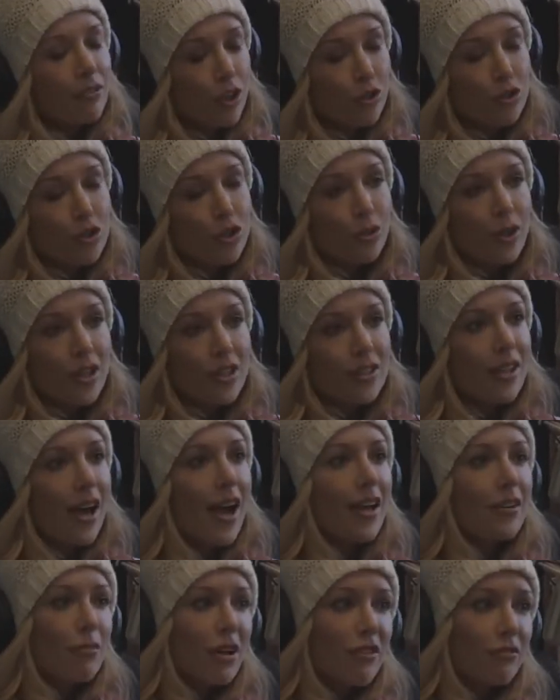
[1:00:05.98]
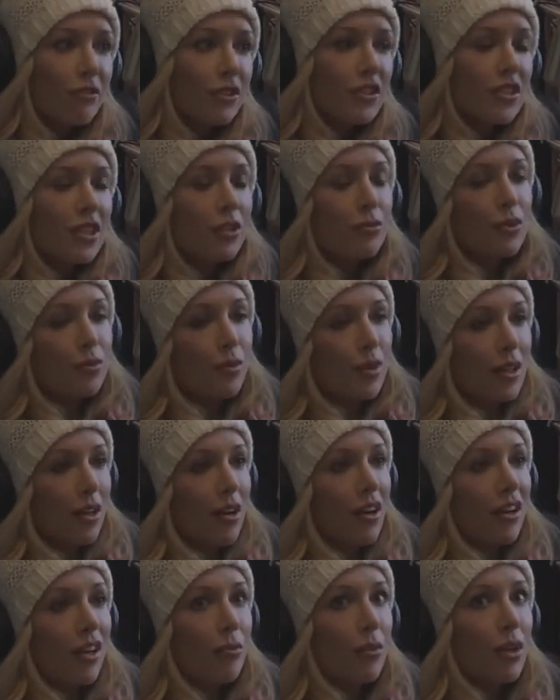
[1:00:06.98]
no choice. My first scene was with a
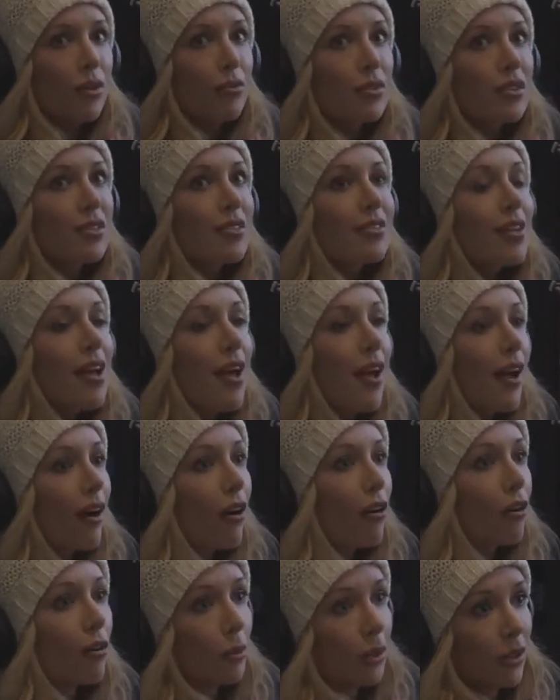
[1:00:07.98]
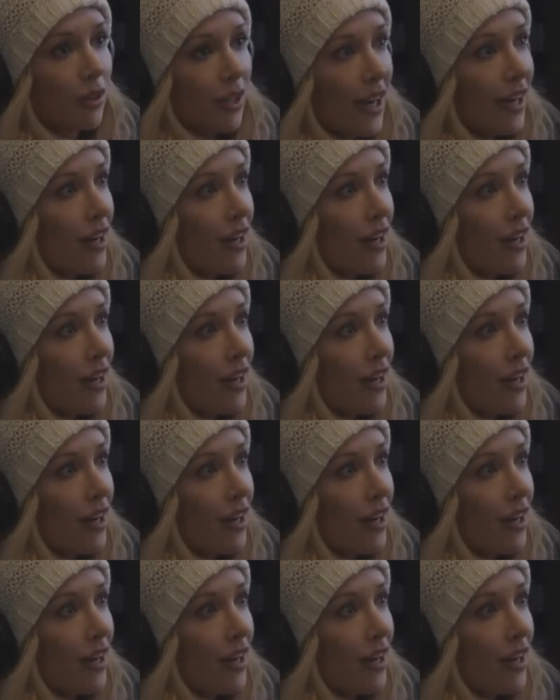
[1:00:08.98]
condom. It was terrible. I